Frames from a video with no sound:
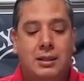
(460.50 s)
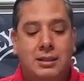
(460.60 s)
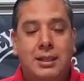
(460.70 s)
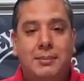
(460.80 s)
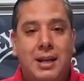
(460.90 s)

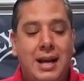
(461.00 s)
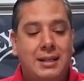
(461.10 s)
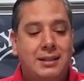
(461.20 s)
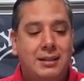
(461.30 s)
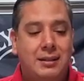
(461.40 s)
Zip
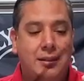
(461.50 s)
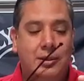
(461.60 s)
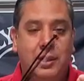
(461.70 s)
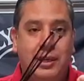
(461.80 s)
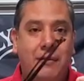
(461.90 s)
ties.
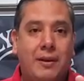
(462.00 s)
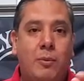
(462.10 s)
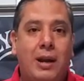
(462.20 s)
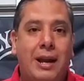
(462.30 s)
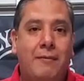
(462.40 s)
So you definitely
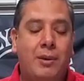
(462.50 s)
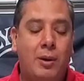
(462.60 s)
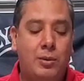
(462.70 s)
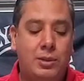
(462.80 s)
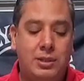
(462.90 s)
want to have
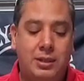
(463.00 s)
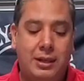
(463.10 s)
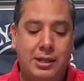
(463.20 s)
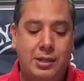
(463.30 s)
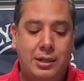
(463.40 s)
those in
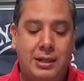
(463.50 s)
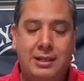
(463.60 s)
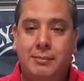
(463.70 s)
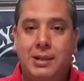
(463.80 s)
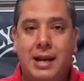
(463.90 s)
case you need to
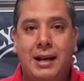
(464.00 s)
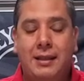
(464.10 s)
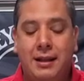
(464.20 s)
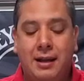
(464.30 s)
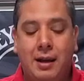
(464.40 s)
zip tie
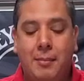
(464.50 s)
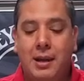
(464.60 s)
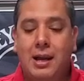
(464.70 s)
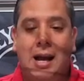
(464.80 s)
anything up.